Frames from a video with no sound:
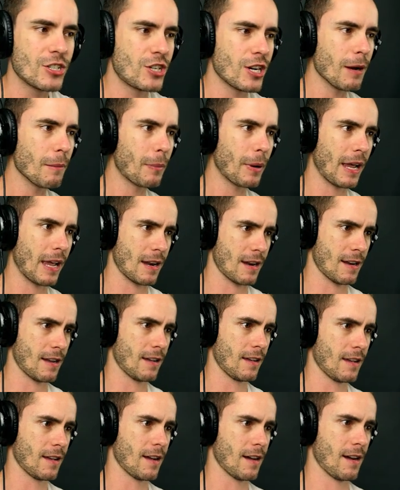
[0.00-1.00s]
jump in.
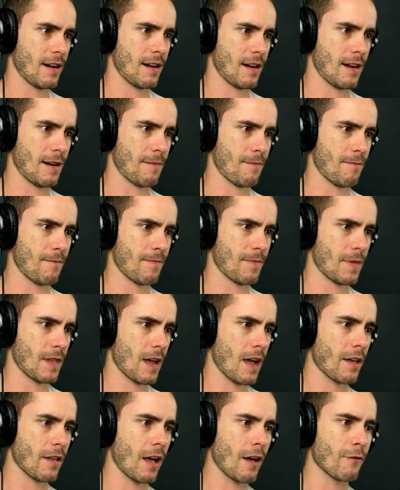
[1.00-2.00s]
Um,
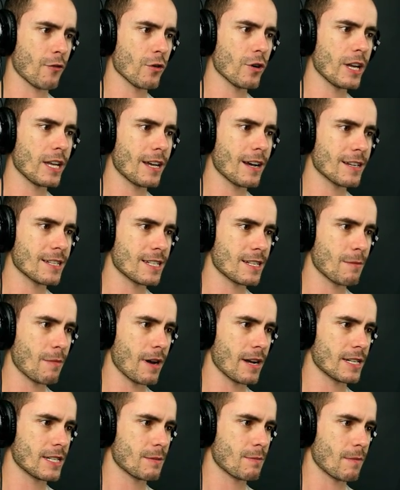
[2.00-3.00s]
I, I've already
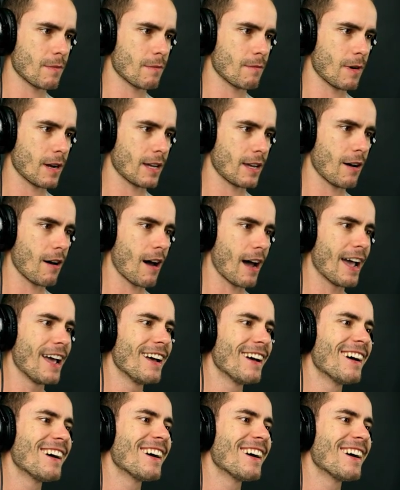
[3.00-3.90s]
customized my guy.